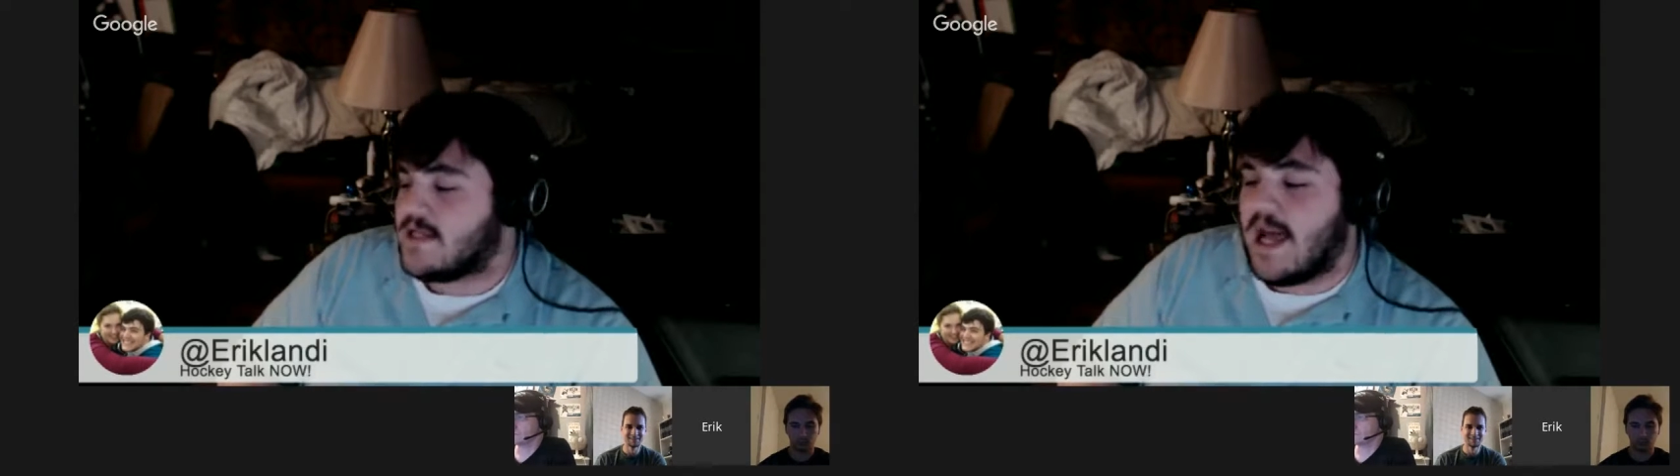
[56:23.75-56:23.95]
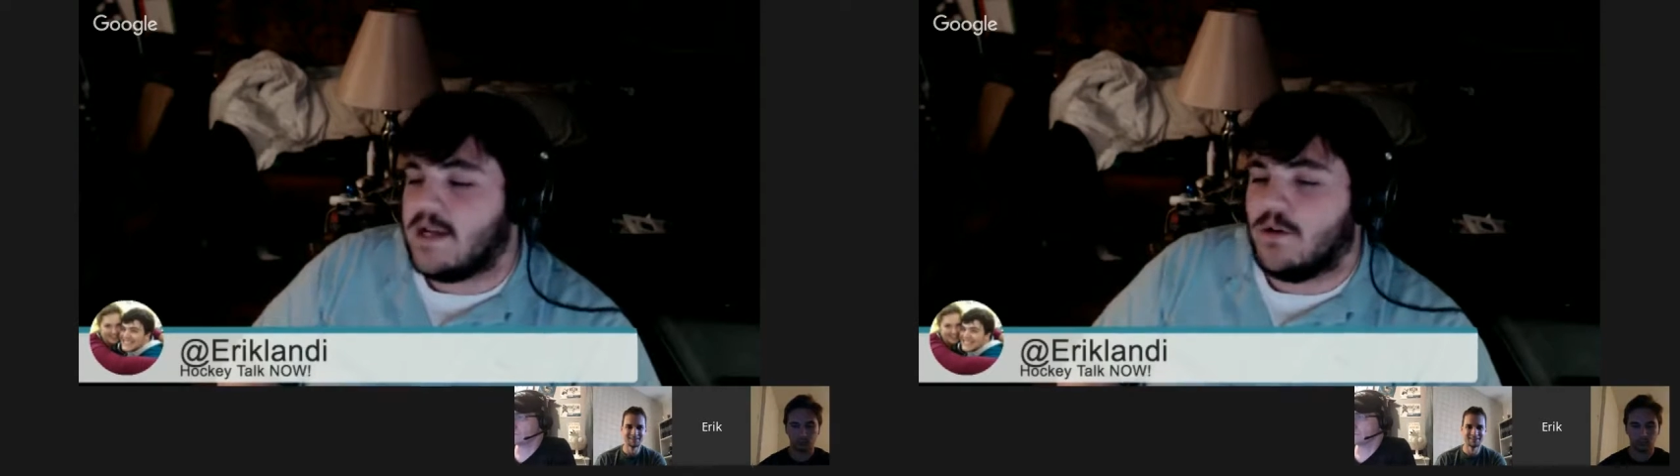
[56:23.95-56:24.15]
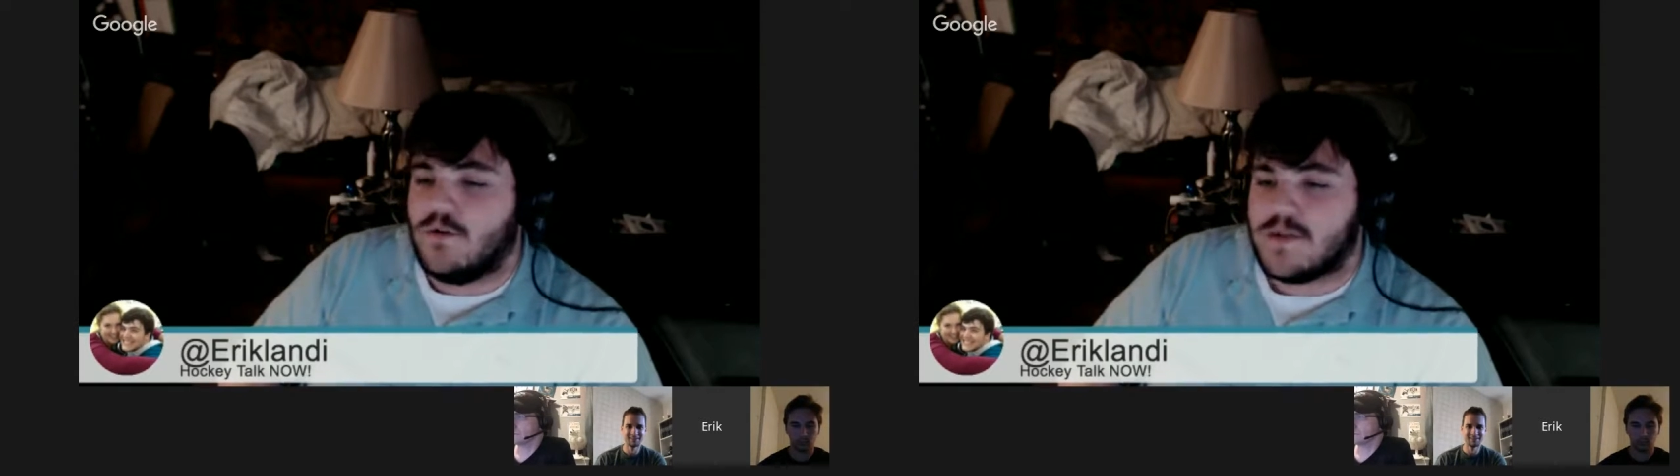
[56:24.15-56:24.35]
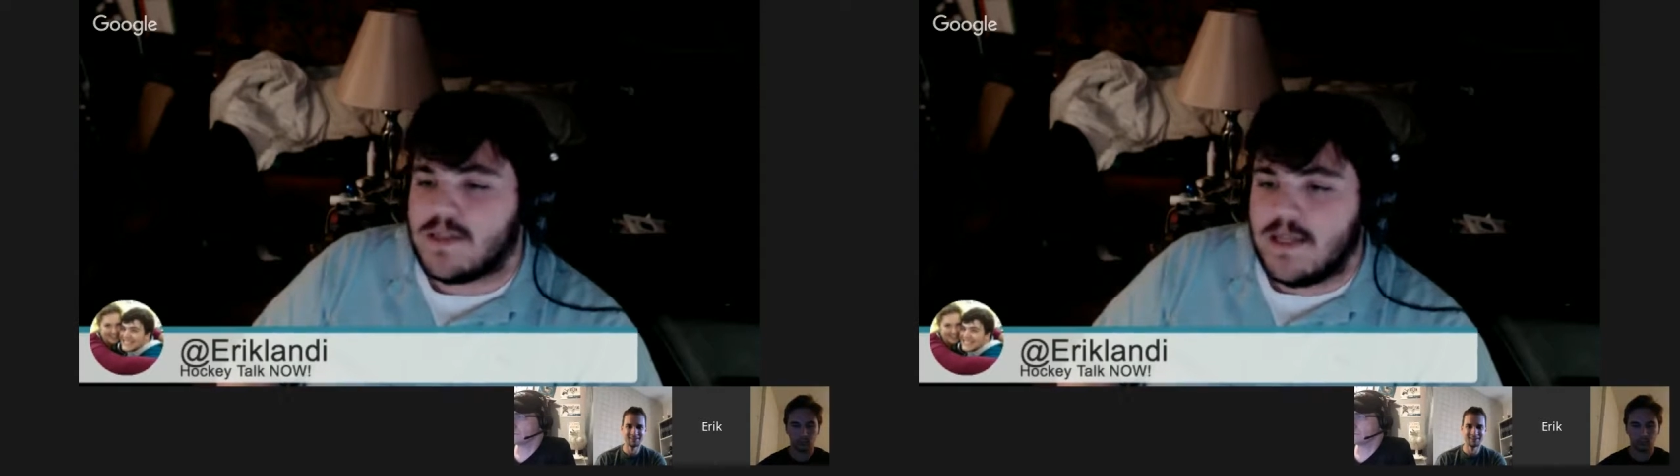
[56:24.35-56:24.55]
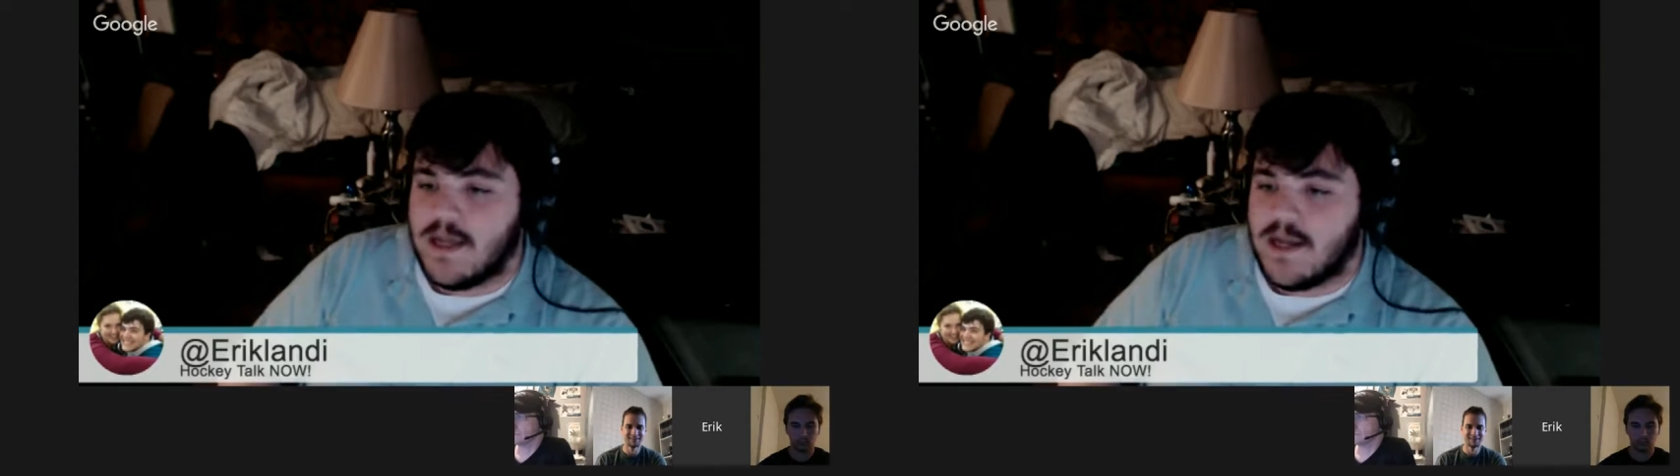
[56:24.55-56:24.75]
I don't
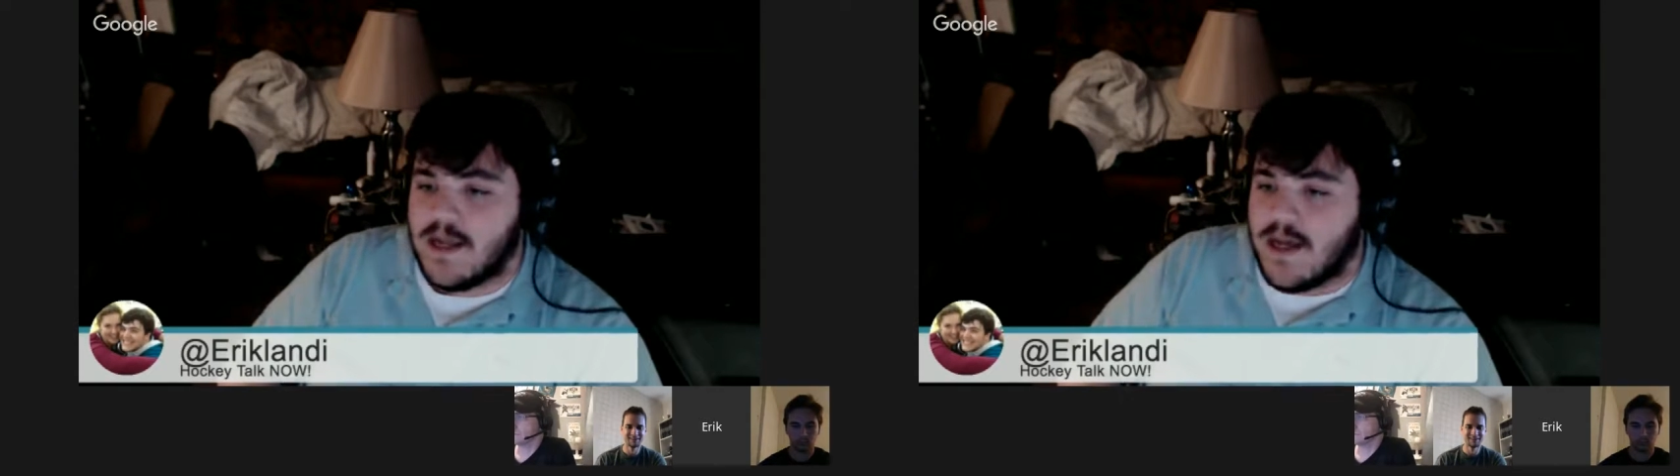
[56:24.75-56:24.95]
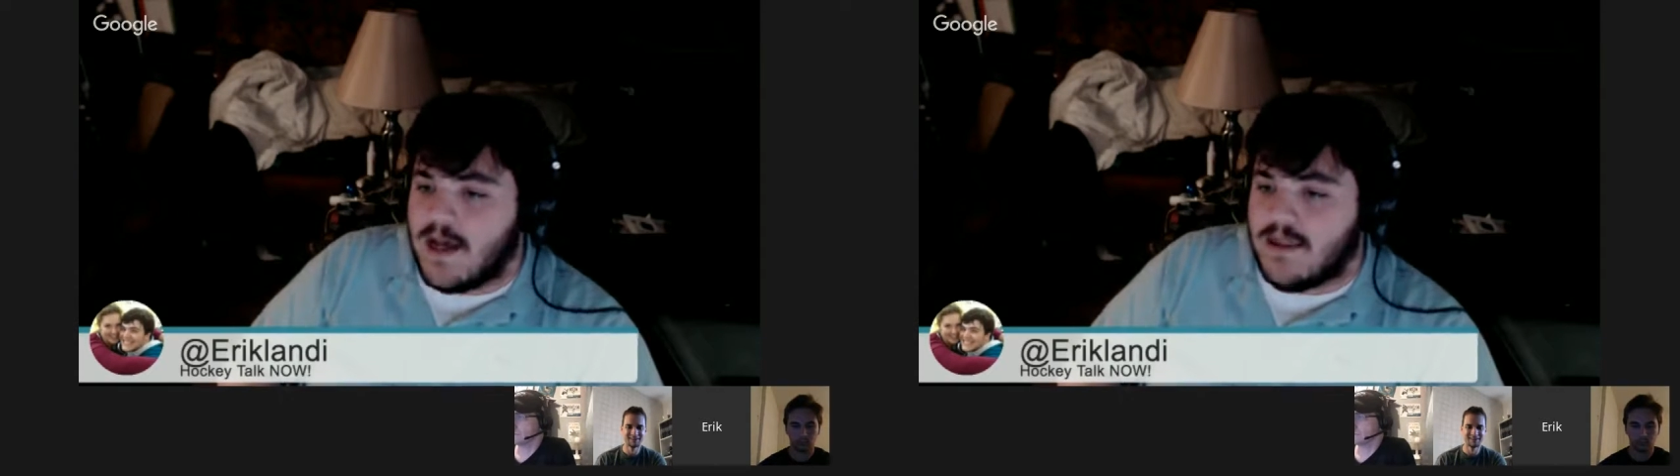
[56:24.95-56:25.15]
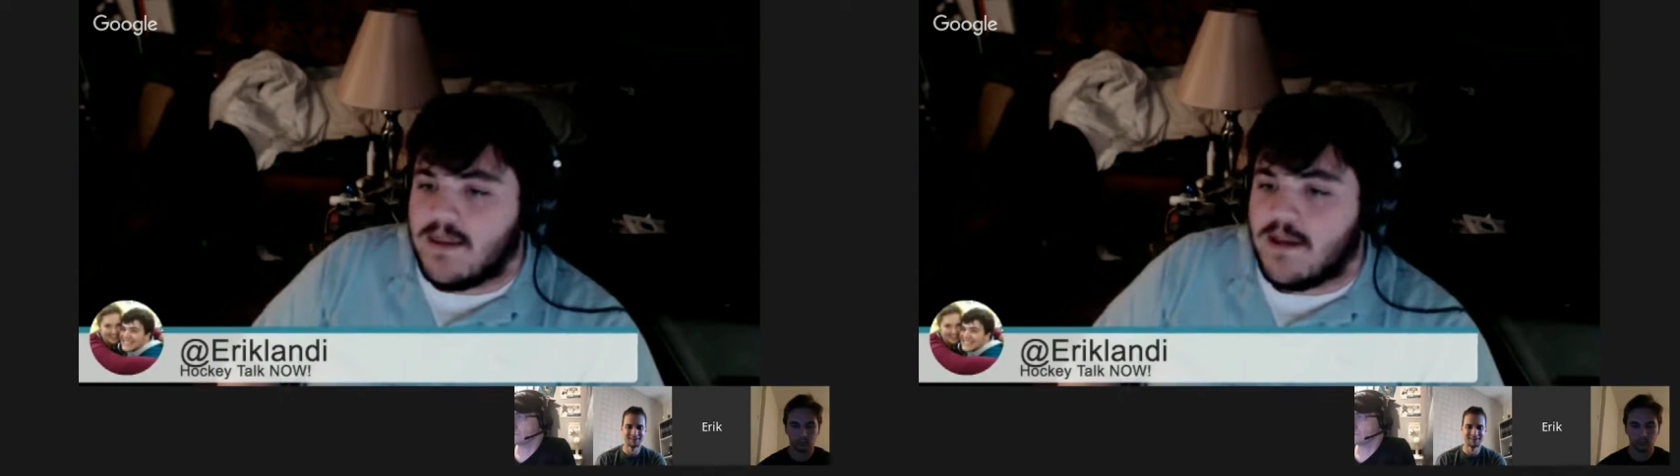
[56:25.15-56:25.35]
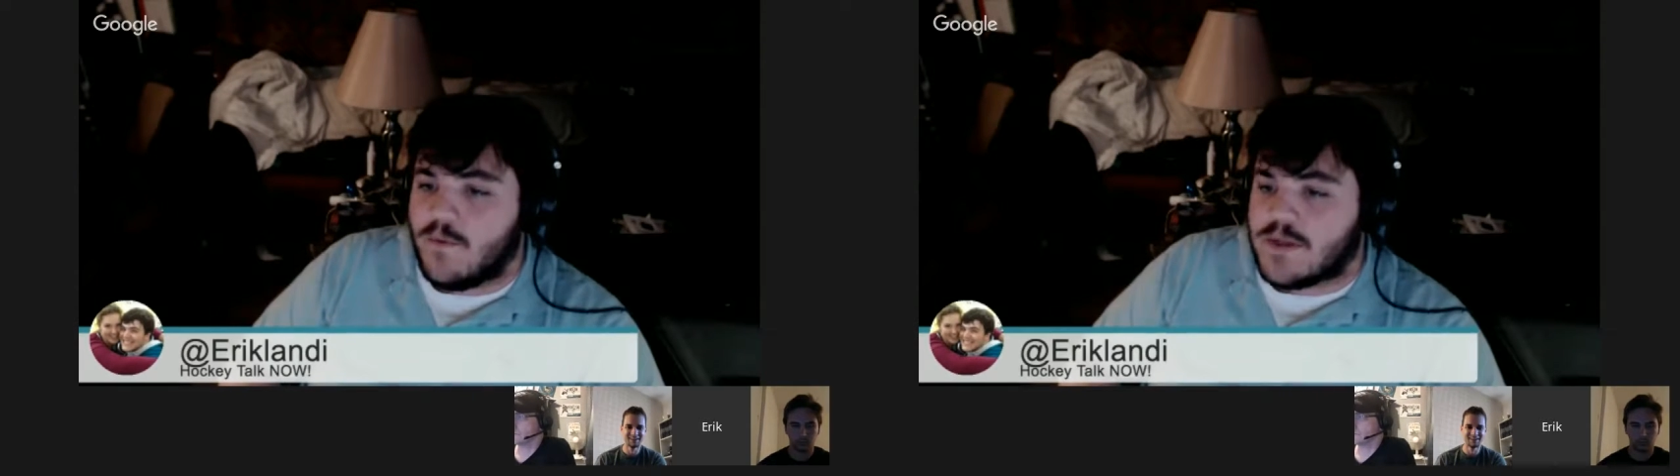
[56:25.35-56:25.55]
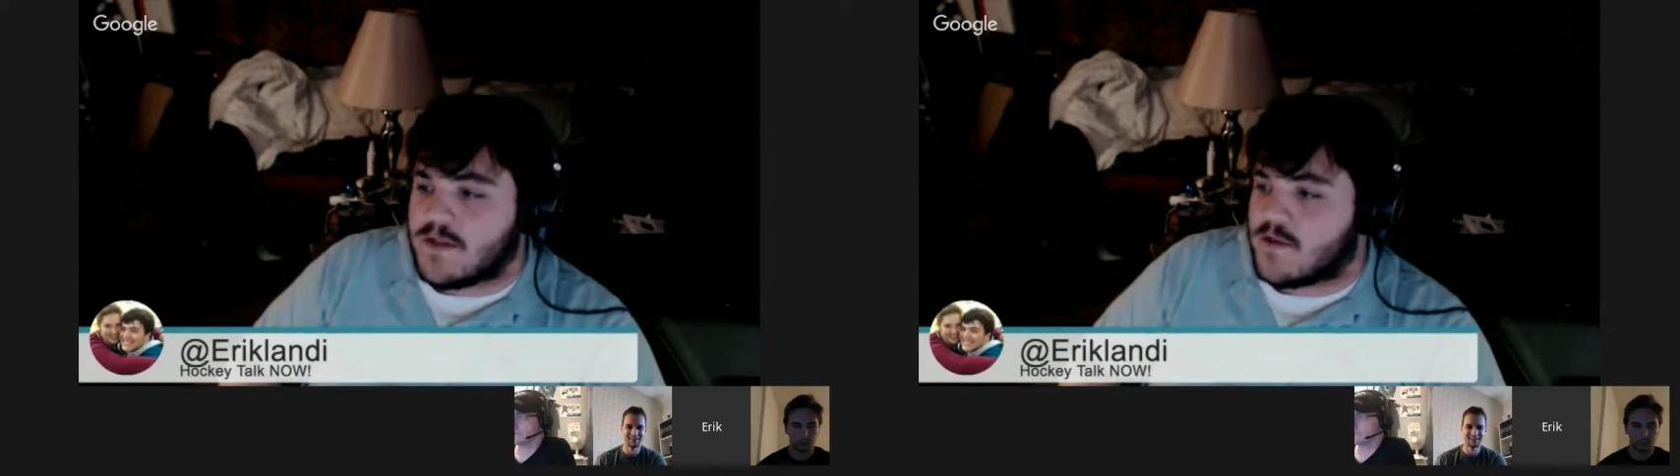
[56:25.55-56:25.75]
see it. I think it was